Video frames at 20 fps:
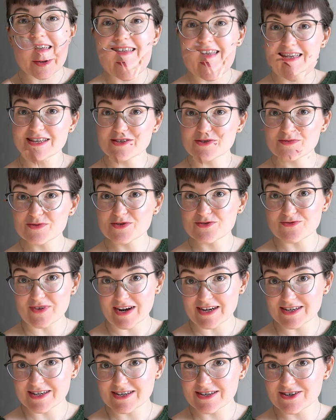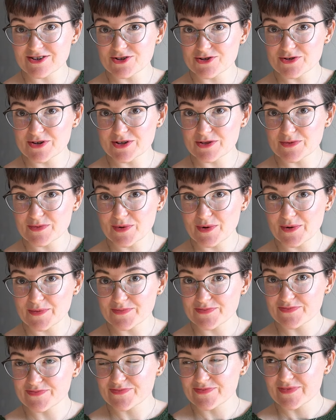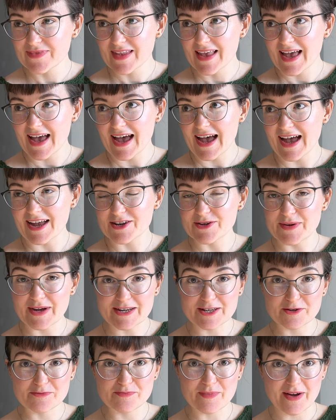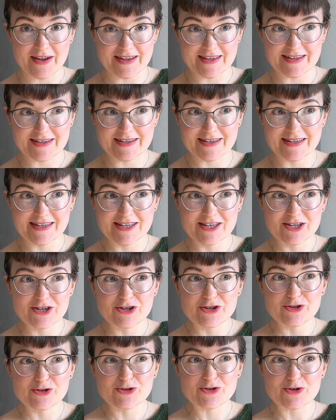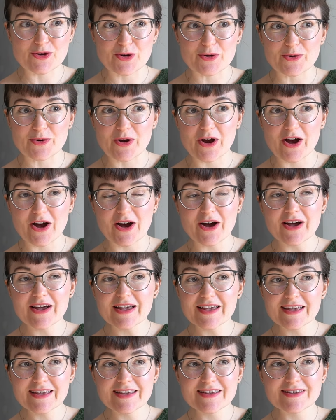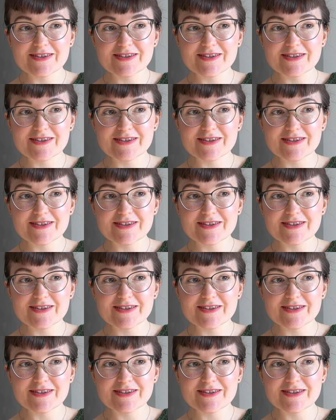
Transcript: Yeast was rationed during the war and you had to buy it. So I